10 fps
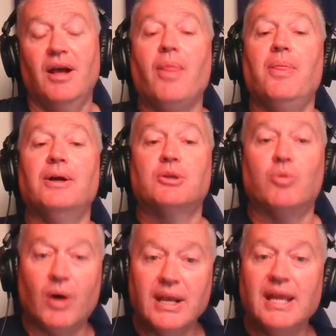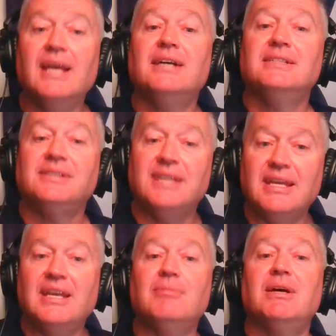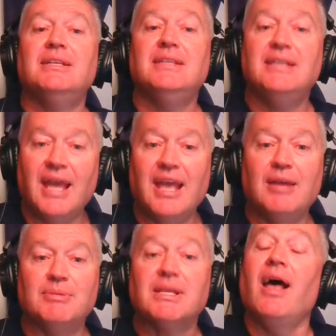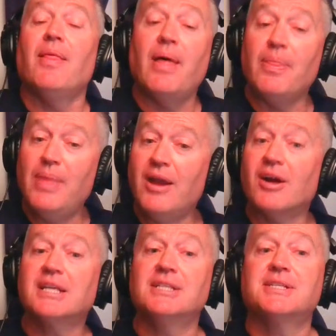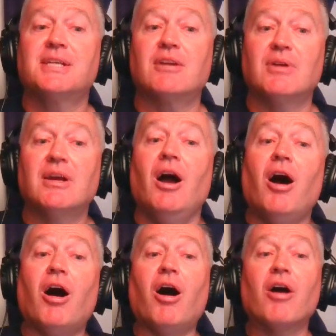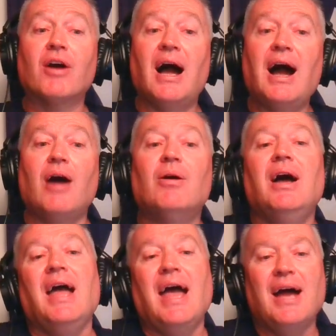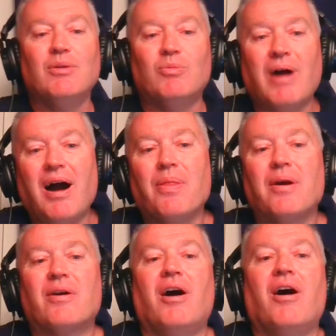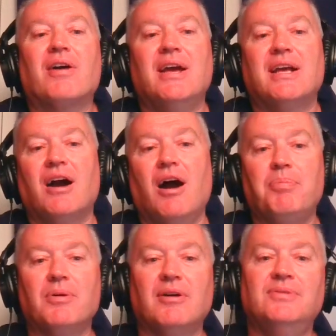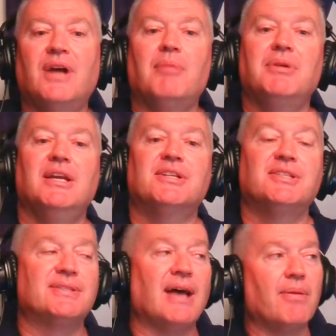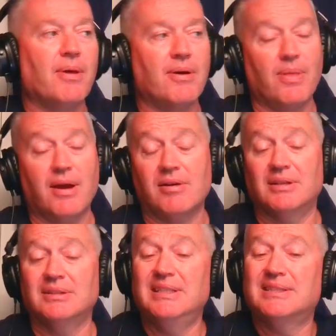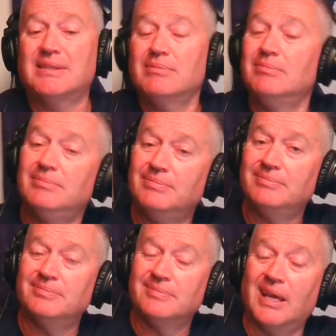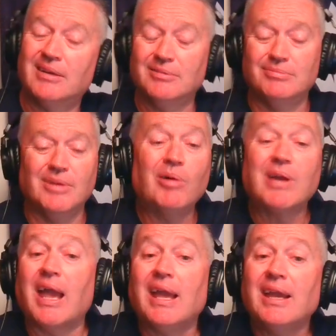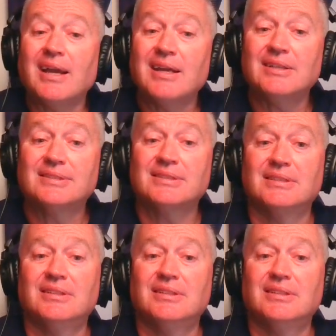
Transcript: the 20 team names that they are considering are out. And while there are a couple of nominations out there that are at least, I don't know, okay, I guess,